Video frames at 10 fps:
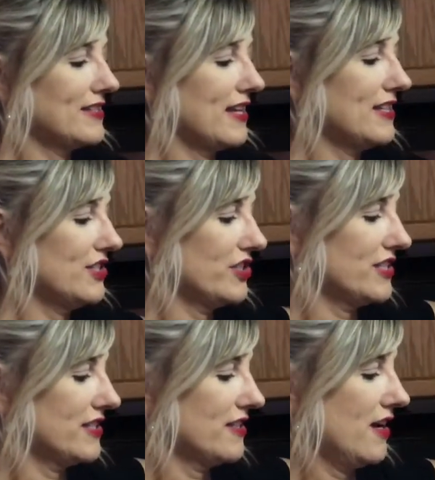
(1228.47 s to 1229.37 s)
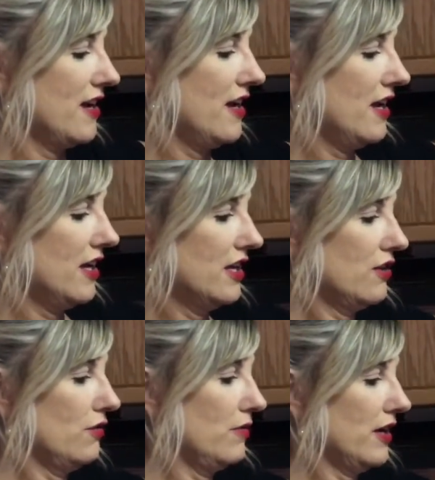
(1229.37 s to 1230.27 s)
That's just you
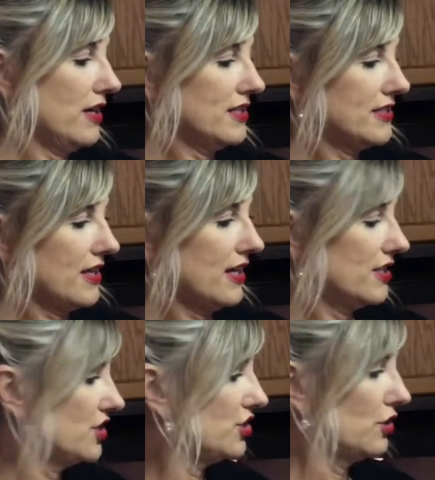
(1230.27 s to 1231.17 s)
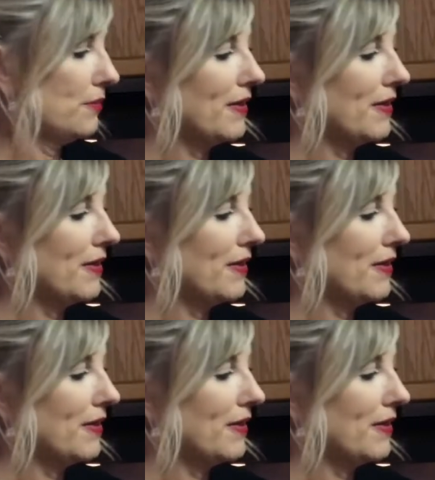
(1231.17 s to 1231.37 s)
know, what I decided to do.